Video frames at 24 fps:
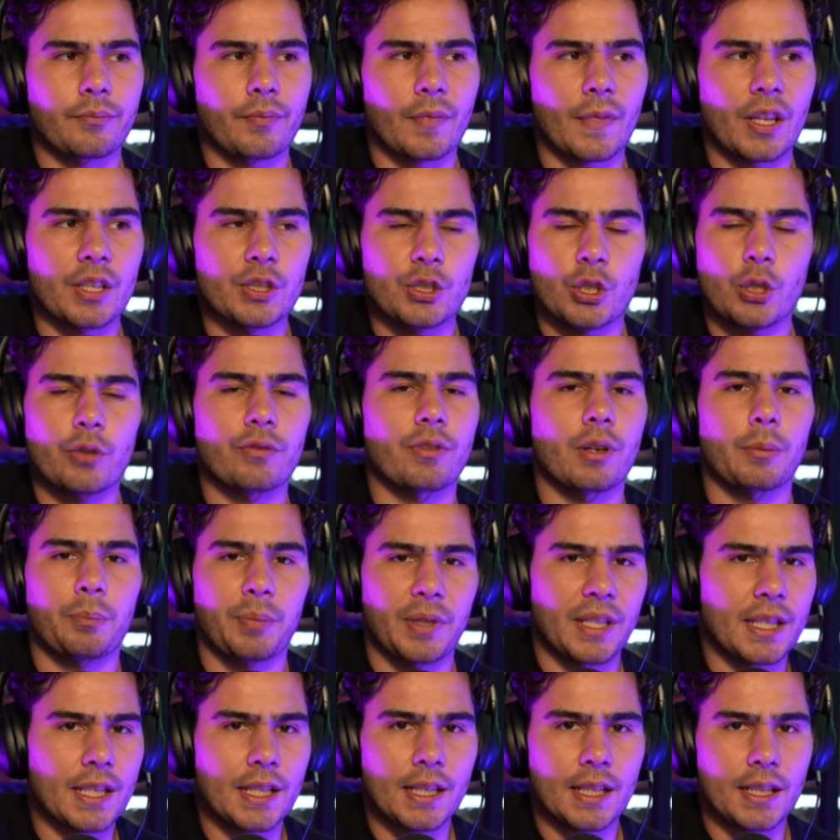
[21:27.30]
do
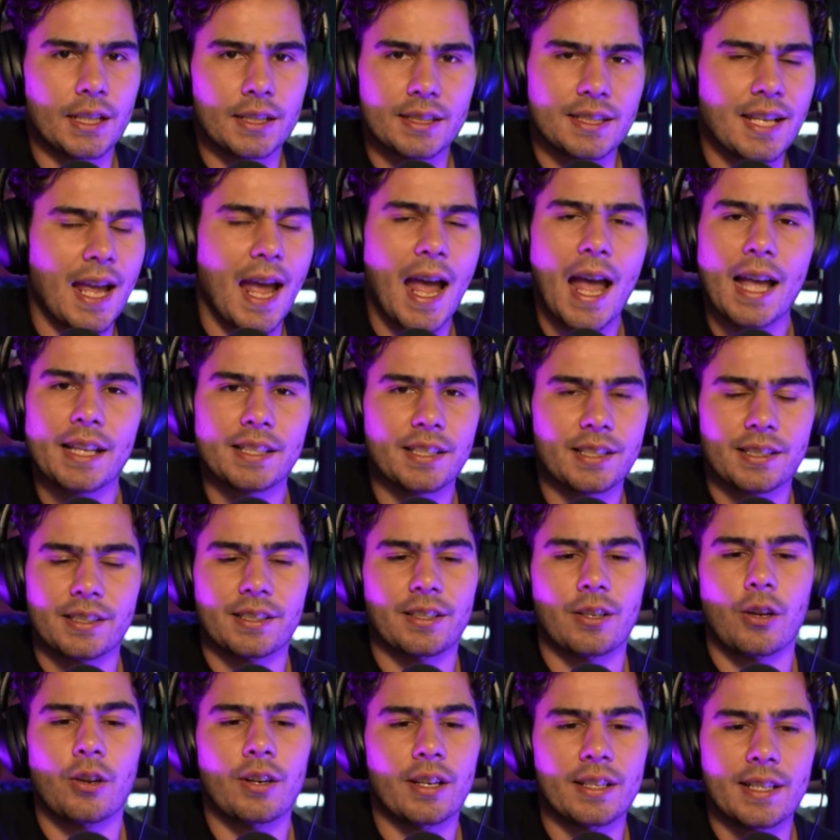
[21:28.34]
repeated tasks
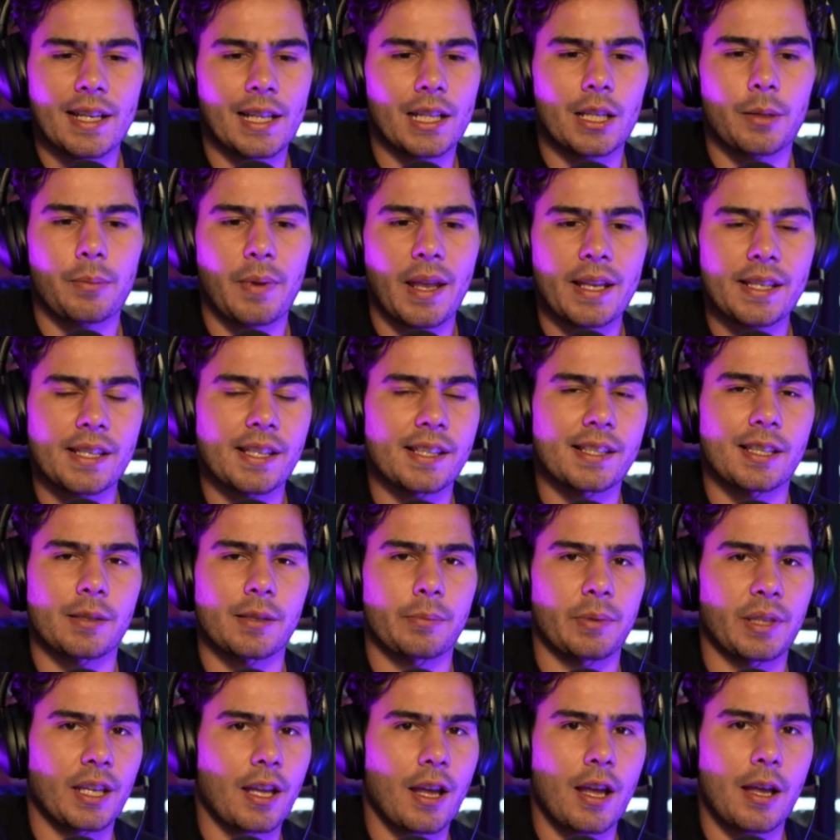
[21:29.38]
on a daily basis, it
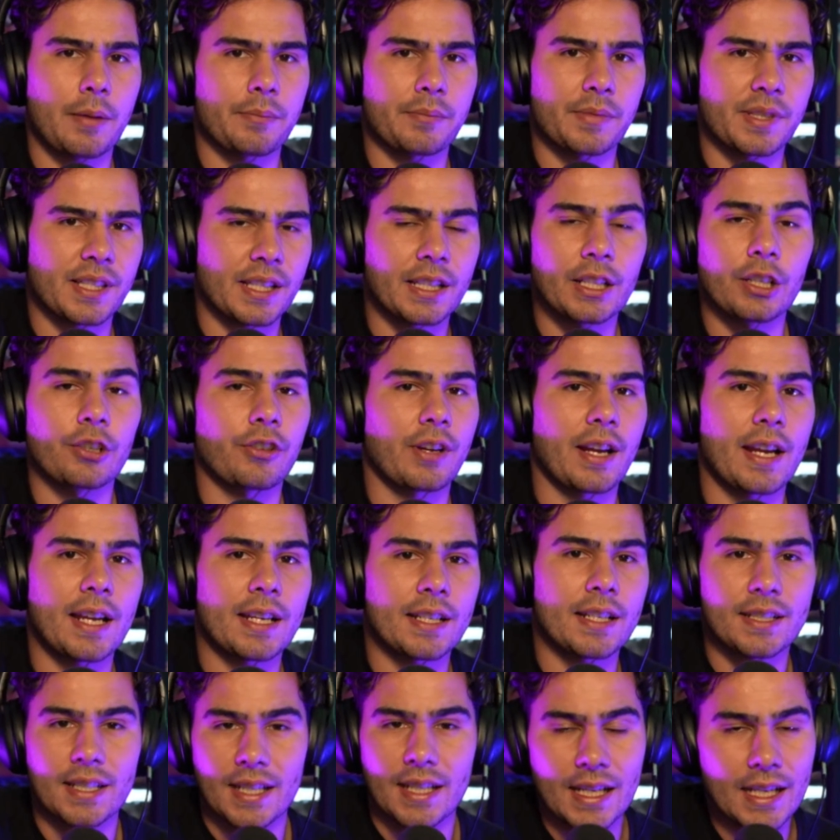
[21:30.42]
becomes
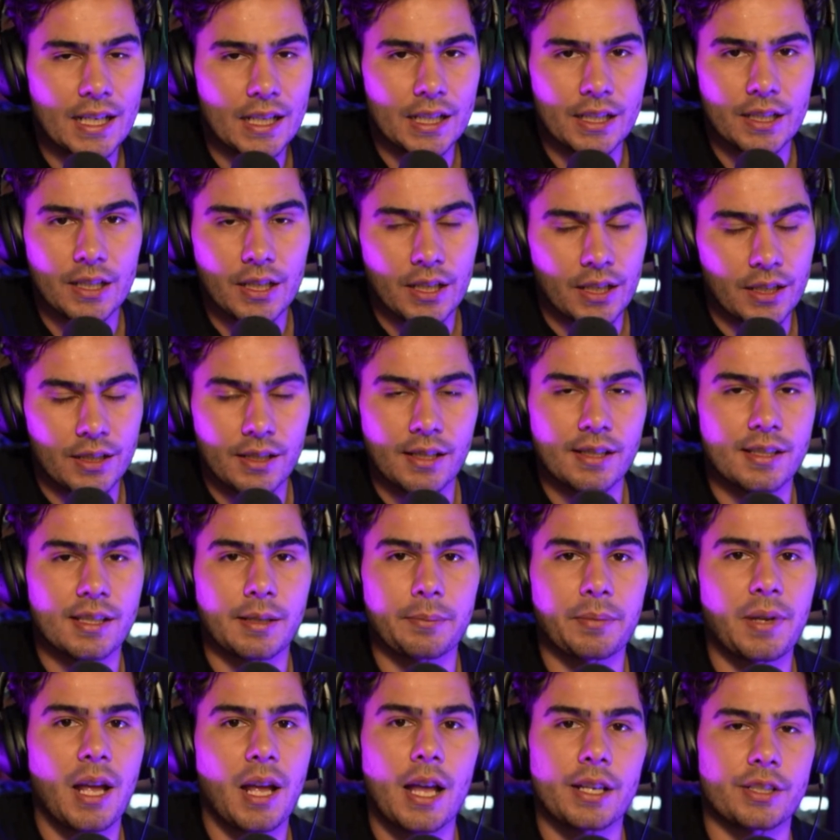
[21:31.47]
ingrained in the
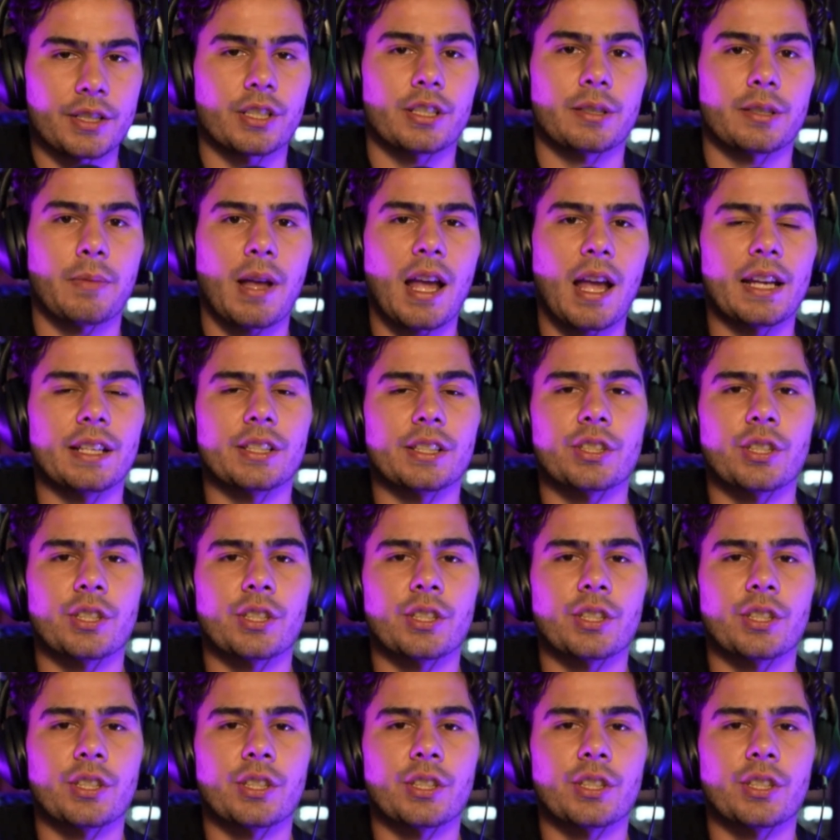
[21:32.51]
subconscious mind.